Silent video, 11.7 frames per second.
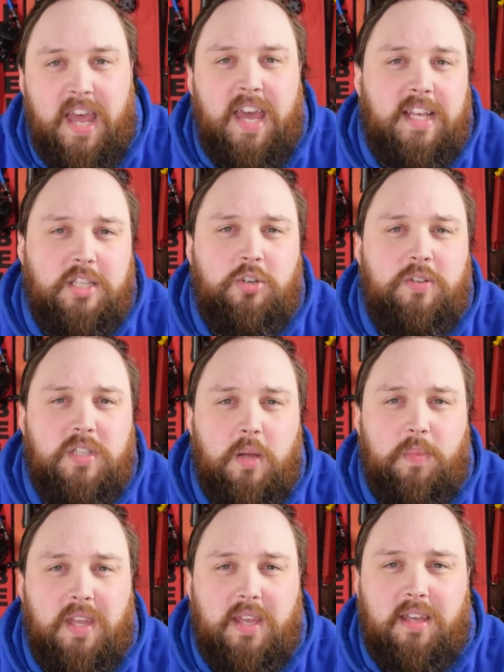It's not
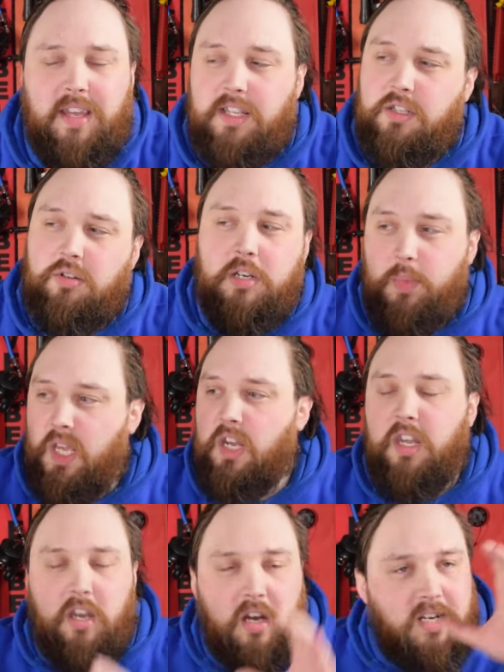going to be a
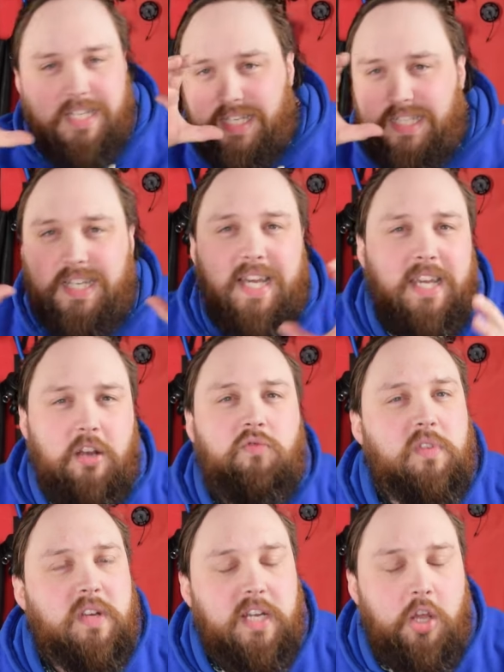night and day, a
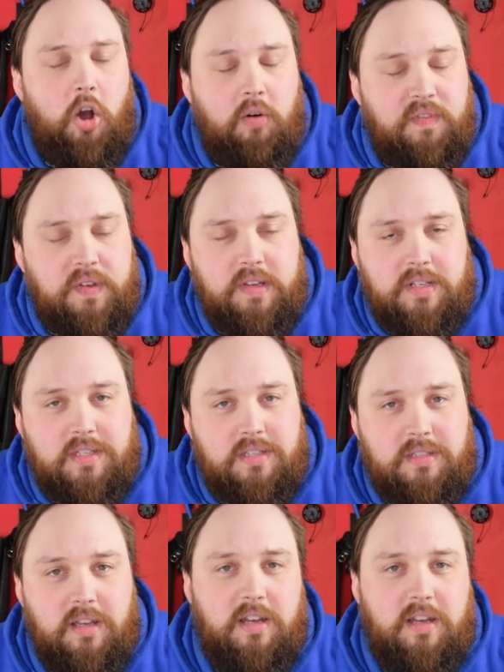really obvious